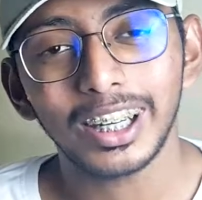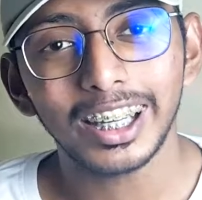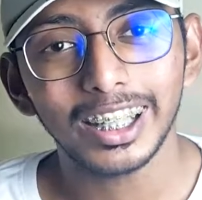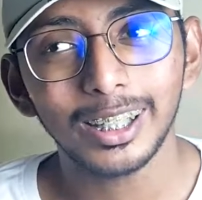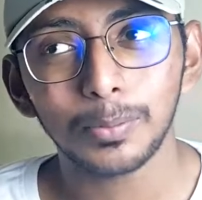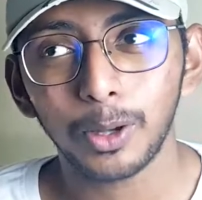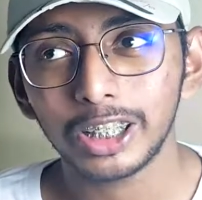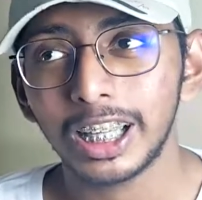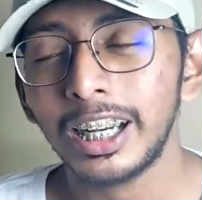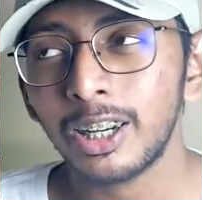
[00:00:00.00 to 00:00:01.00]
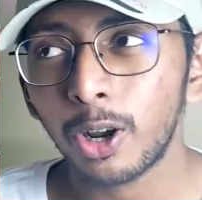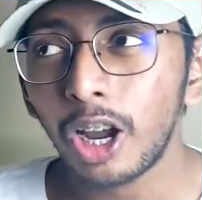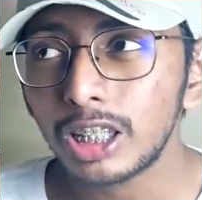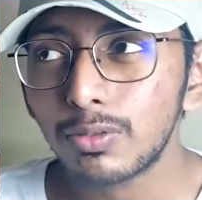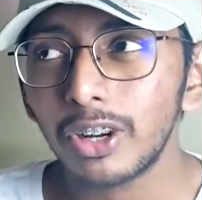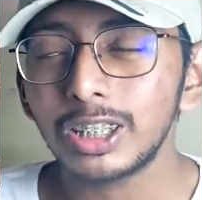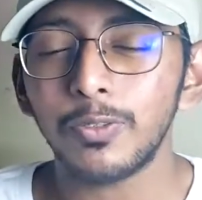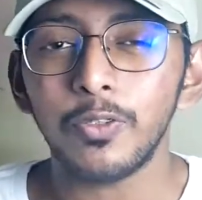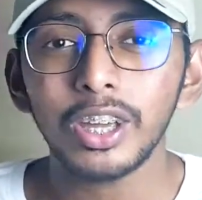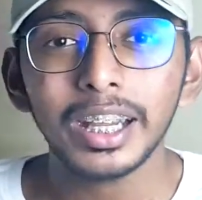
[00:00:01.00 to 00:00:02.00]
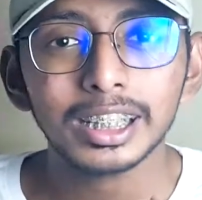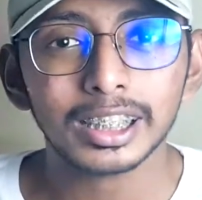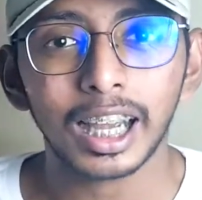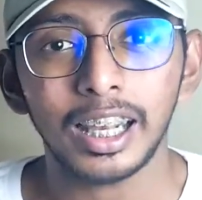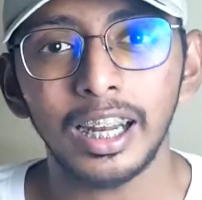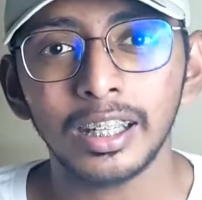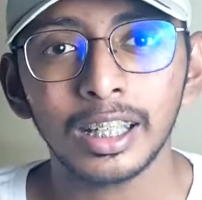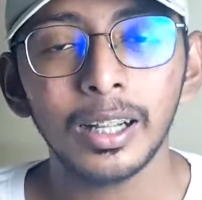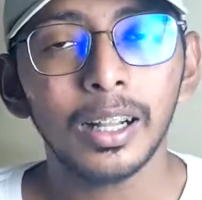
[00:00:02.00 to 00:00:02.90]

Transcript: hear this noise, and the noise floor is very silent.